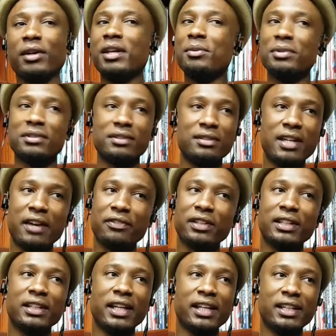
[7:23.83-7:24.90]
he was
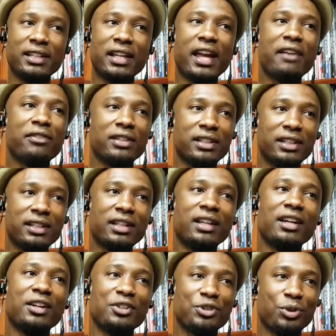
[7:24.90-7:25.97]
definitely leaning heavily
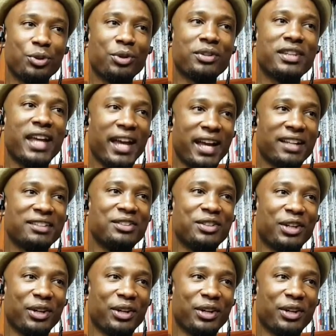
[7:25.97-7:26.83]
toward that,